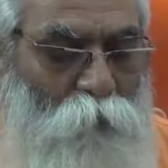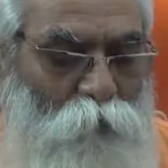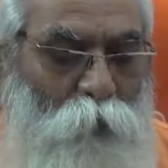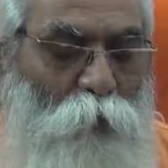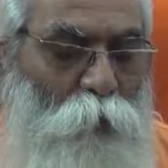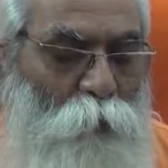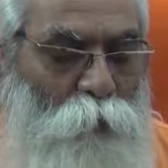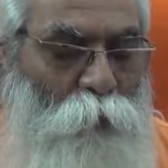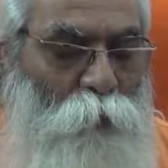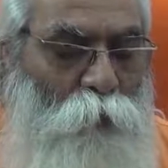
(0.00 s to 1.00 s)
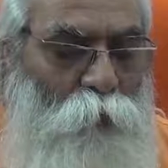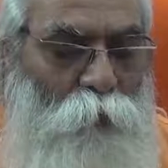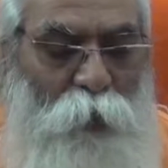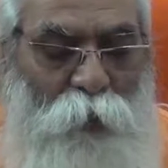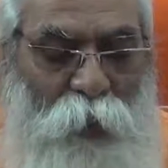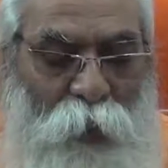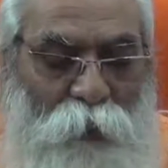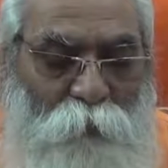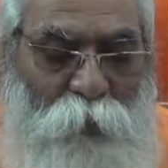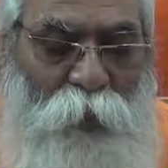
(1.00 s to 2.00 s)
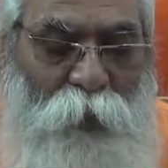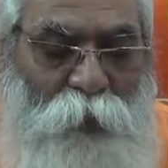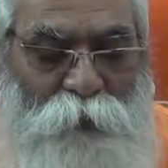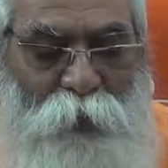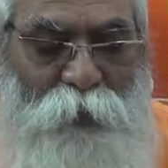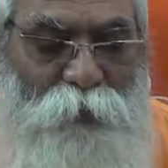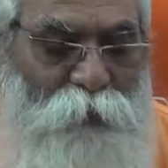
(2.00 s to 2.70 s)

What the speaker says: So that Atma is the